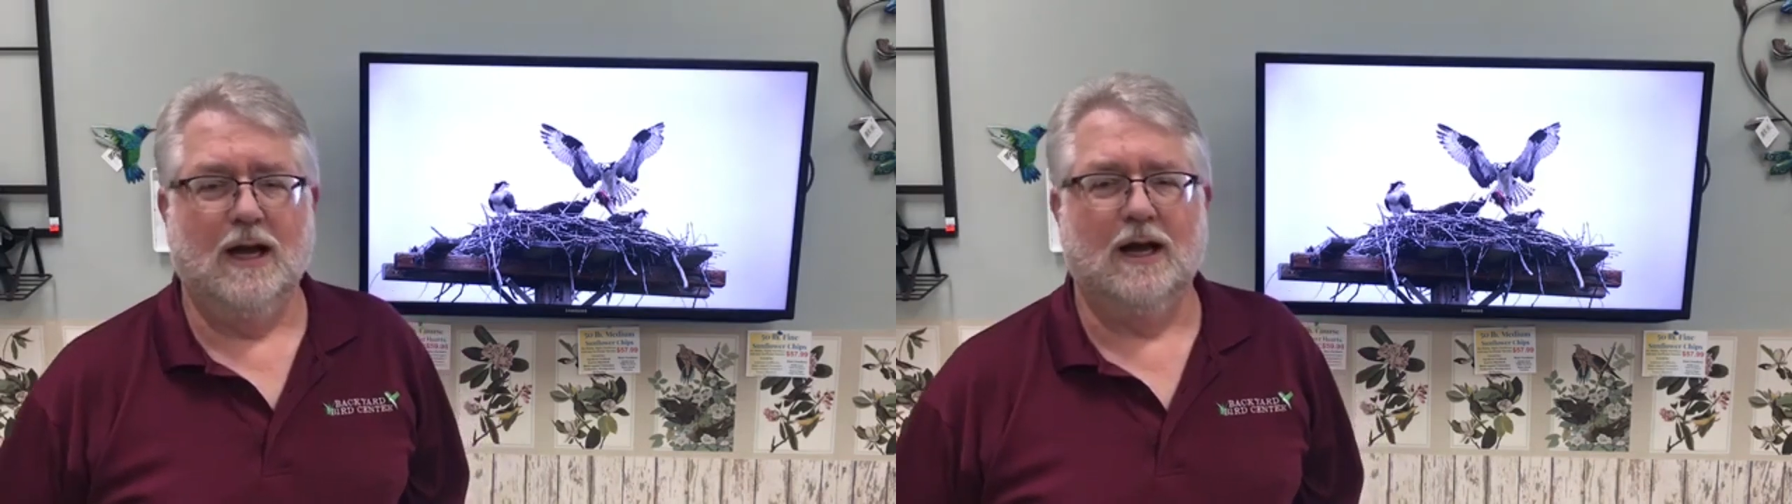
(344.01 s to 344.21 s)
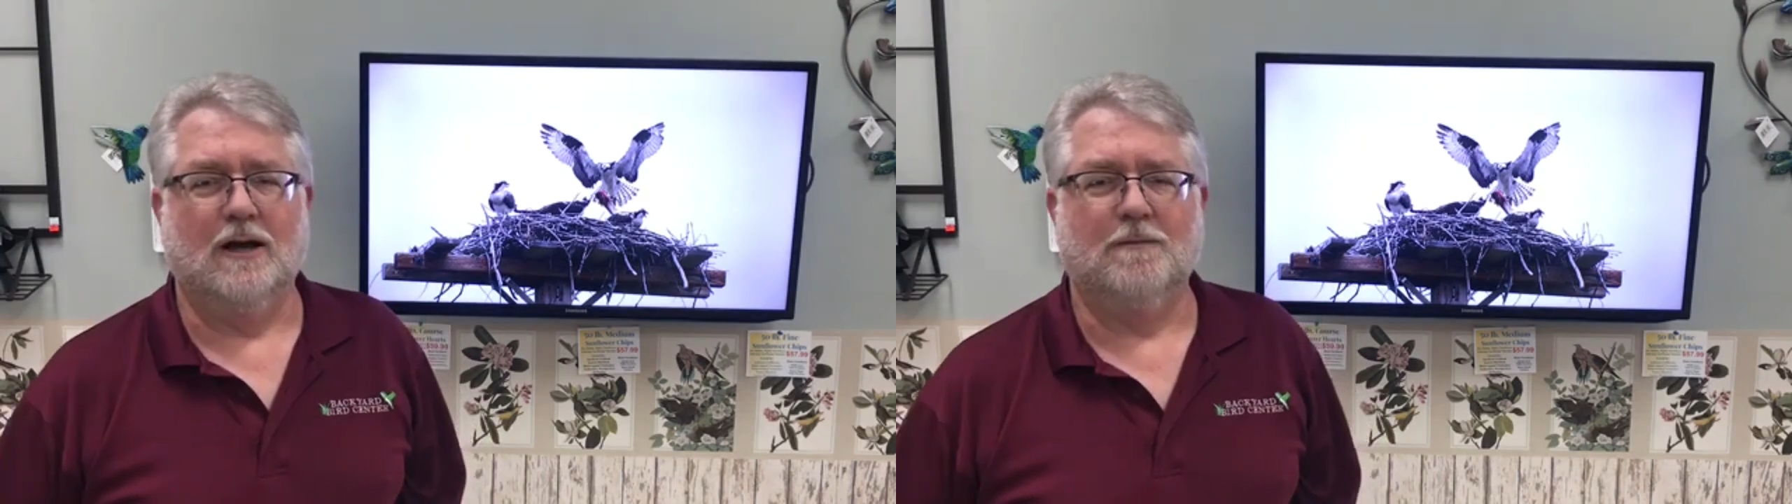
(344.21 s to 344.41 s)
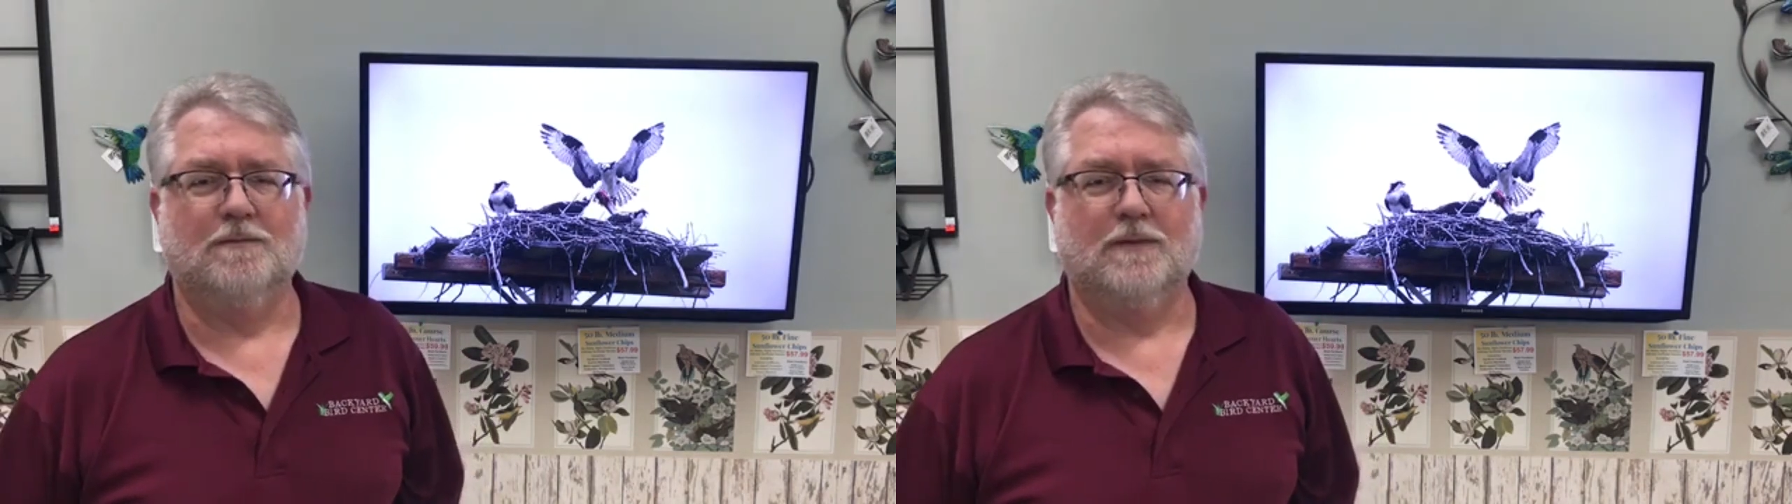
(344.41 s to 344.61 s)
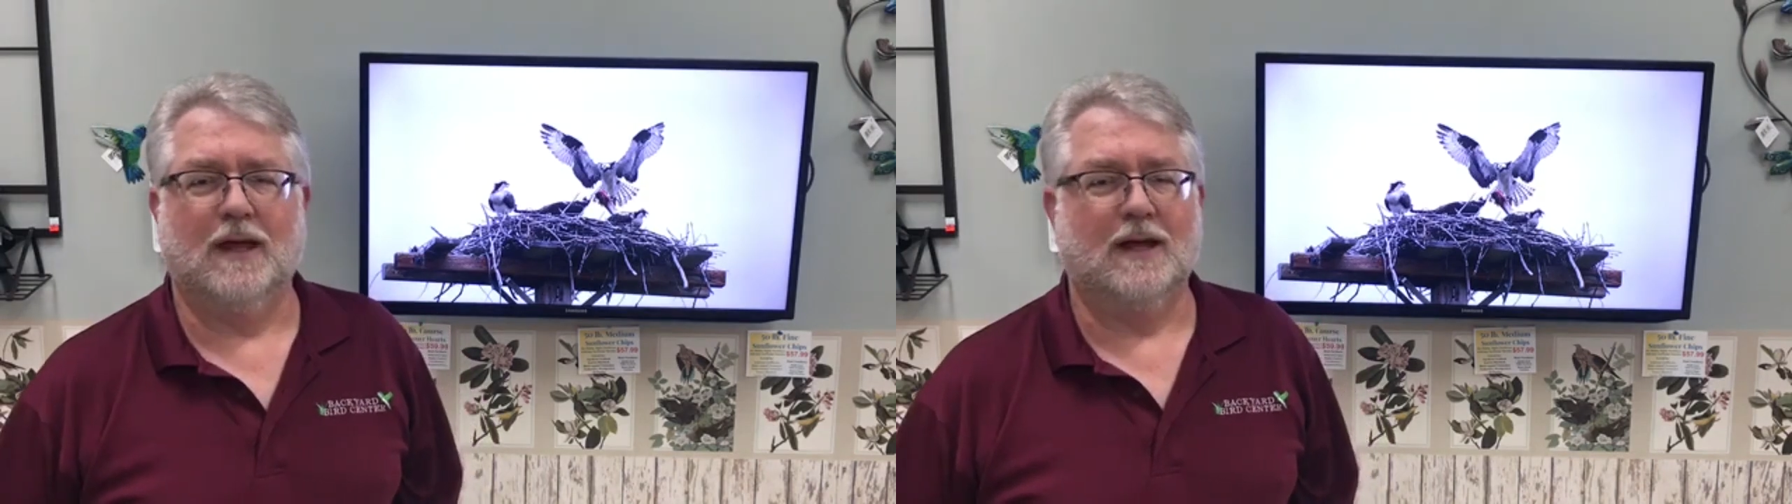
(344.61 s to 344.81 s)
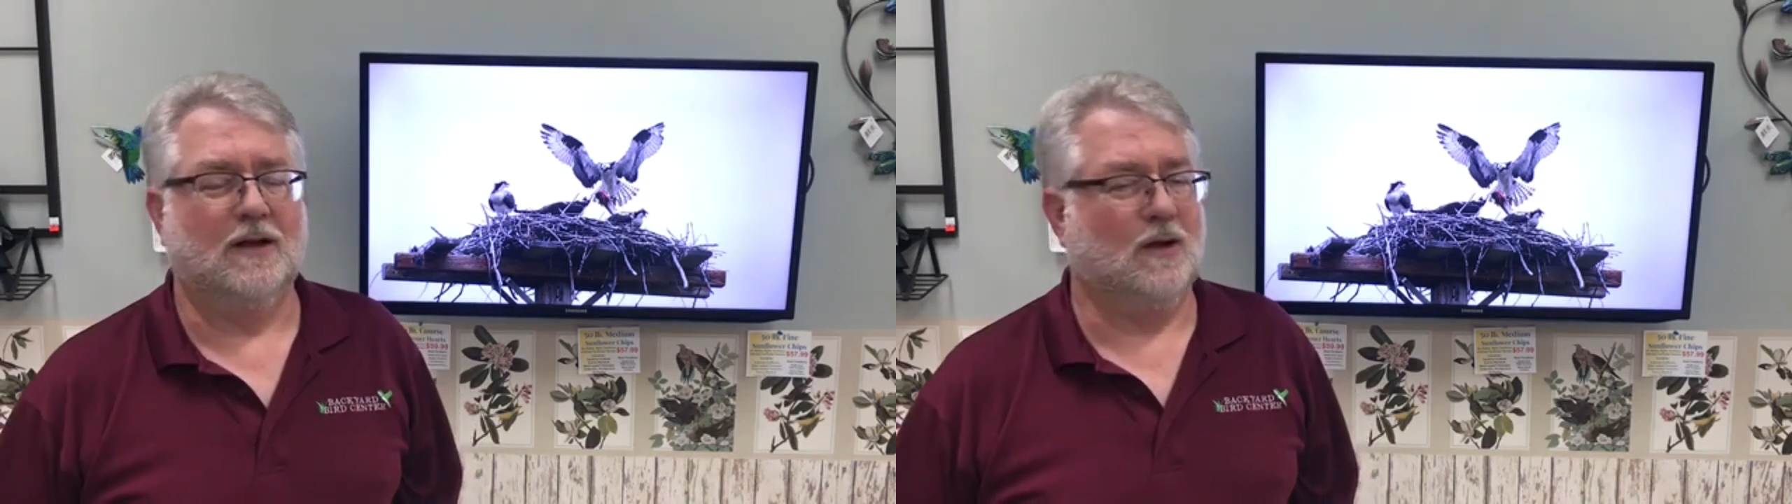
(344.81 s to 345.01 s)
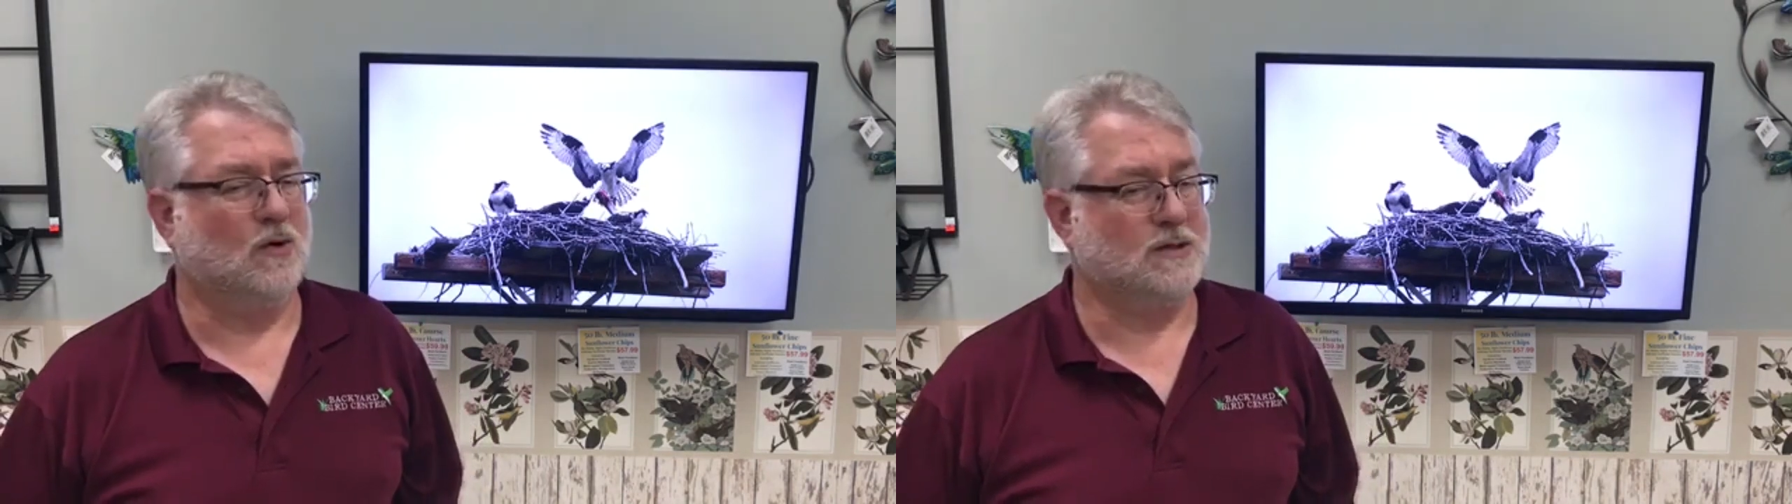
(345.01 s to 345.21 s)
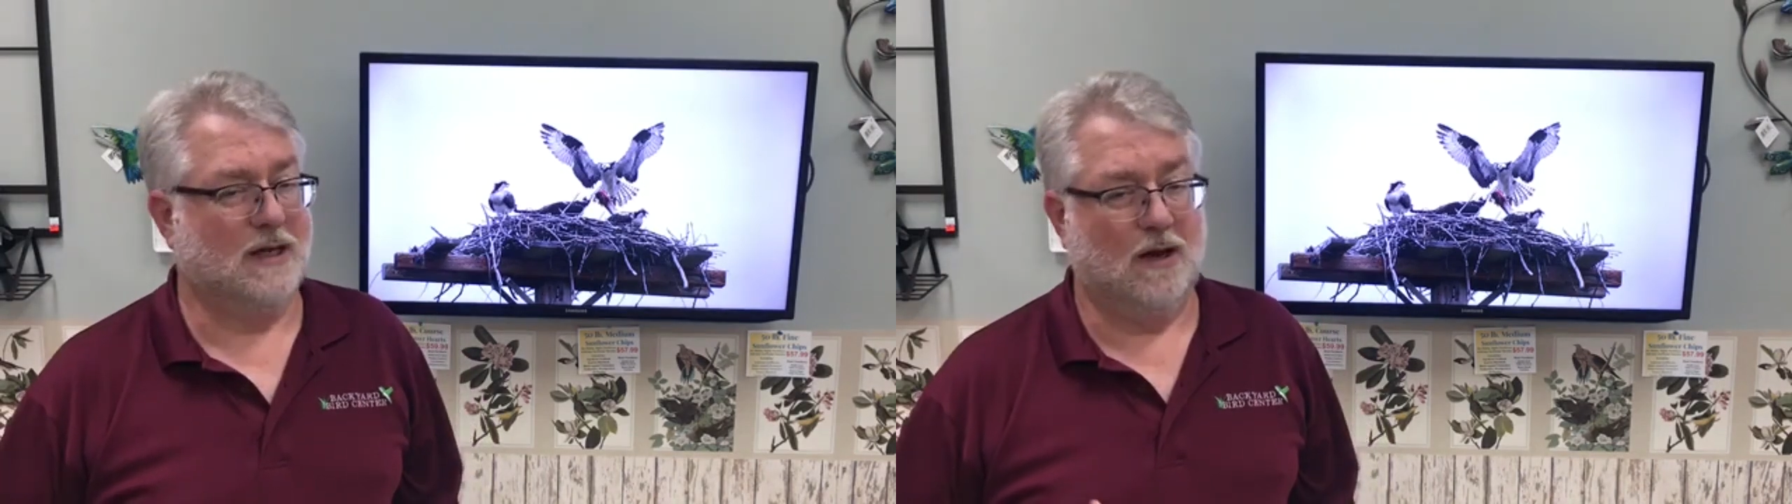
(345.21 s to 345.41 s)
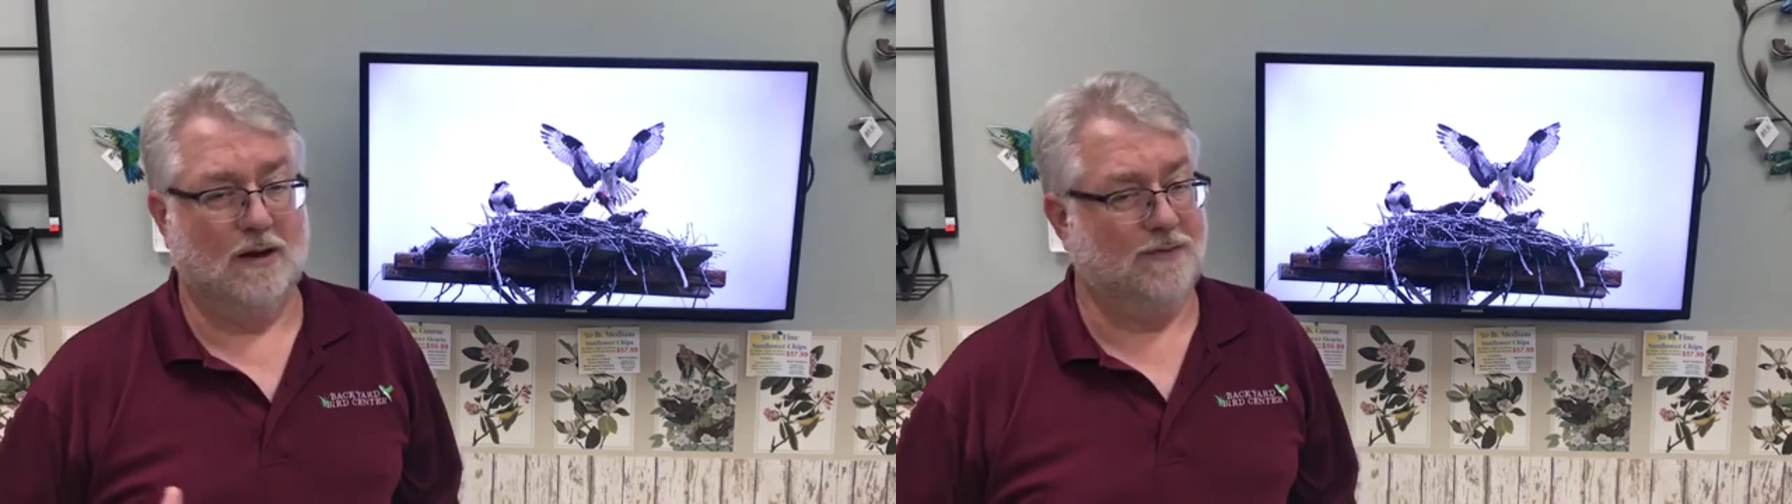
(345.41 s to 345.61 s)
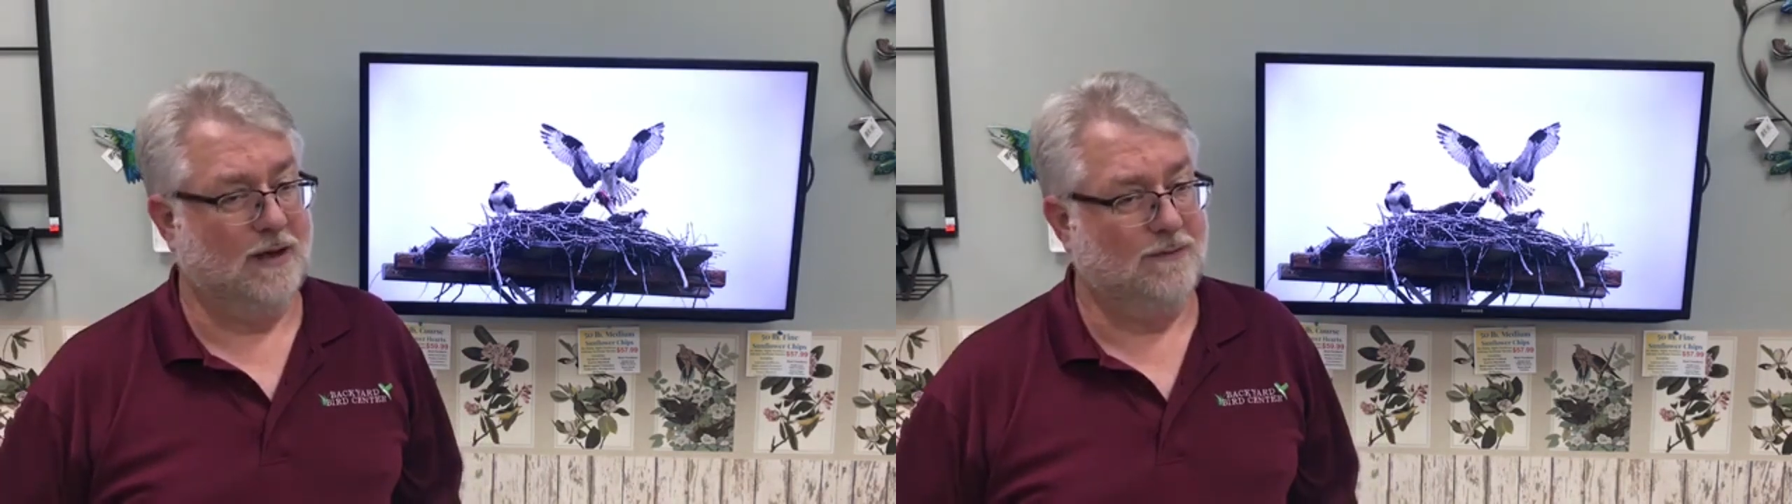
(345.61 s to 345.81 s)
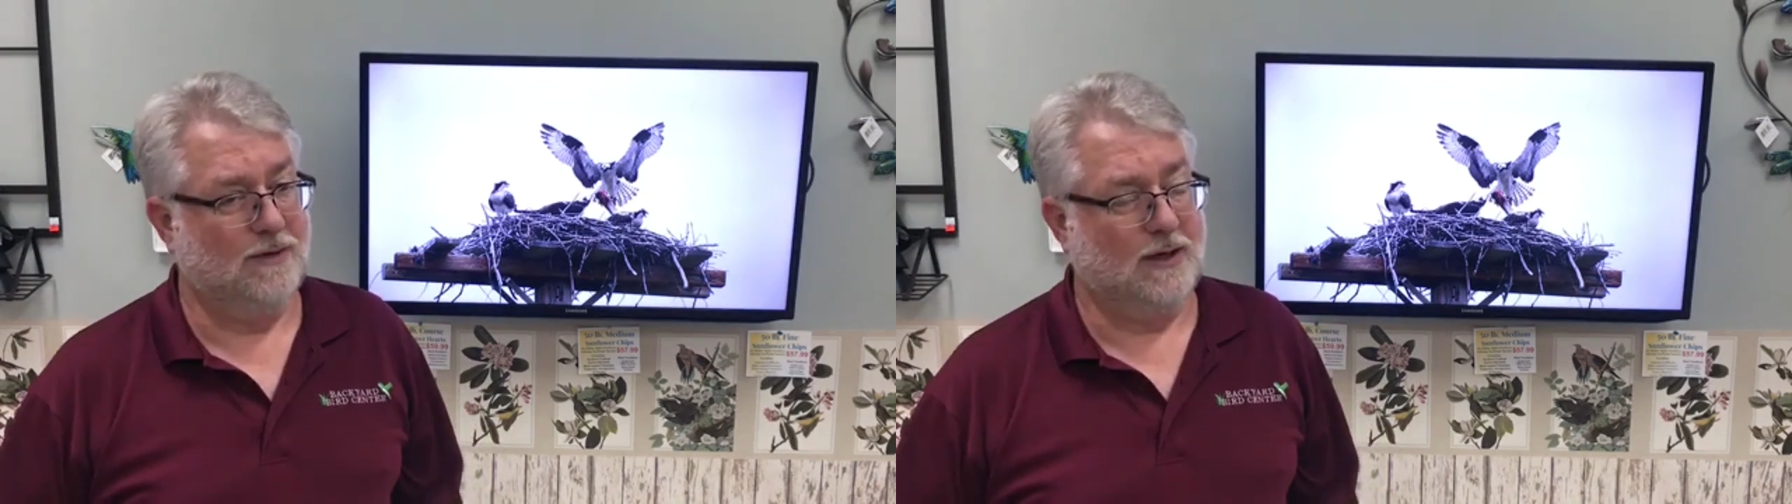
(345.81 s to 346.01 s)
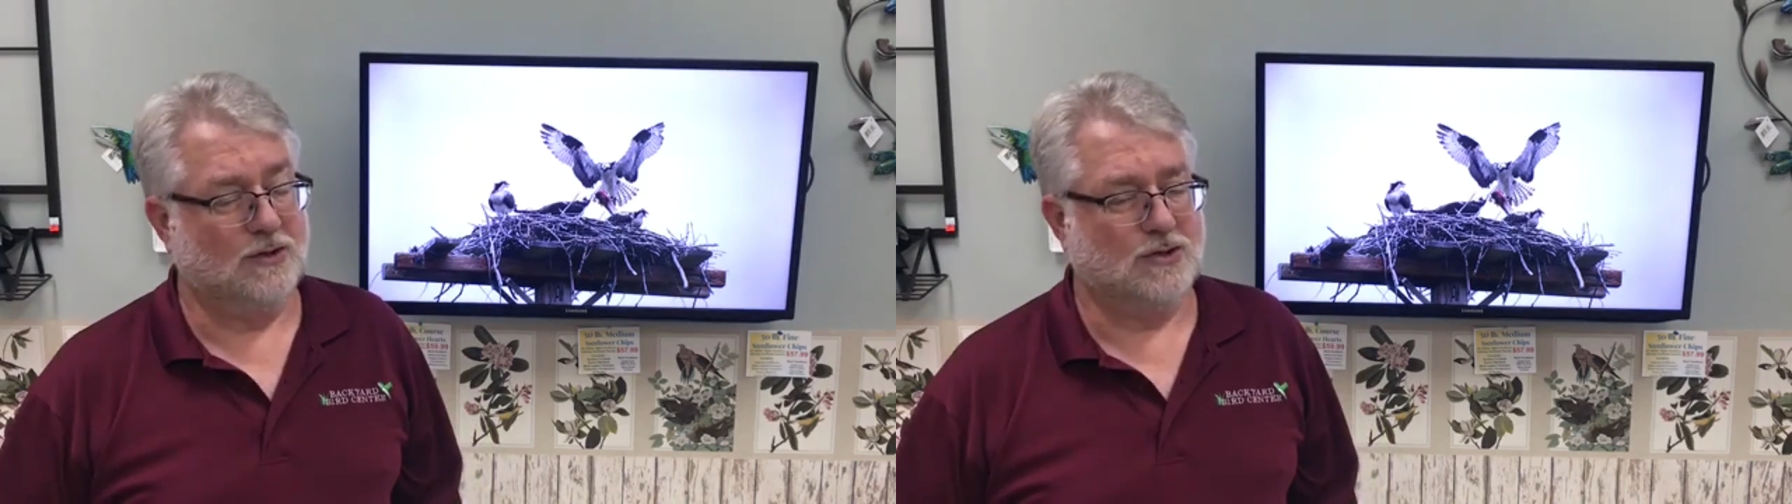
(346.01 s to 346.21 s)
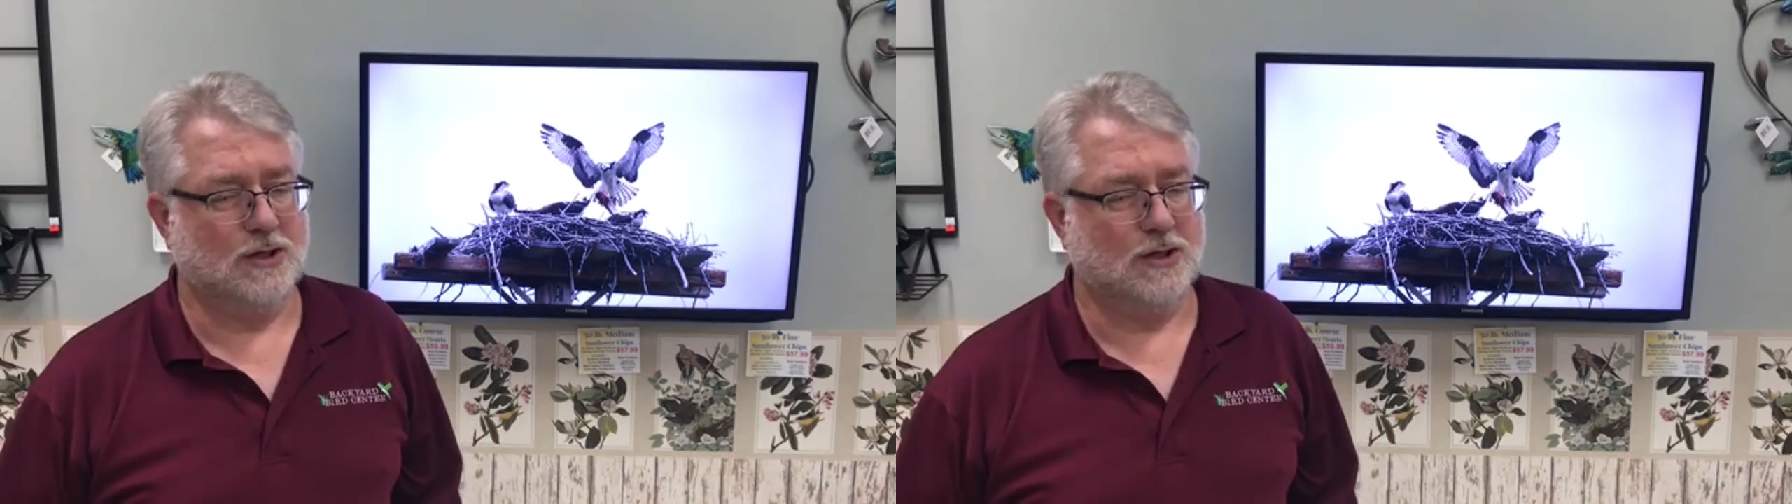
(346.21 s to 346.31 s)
And of course, they are fed fish.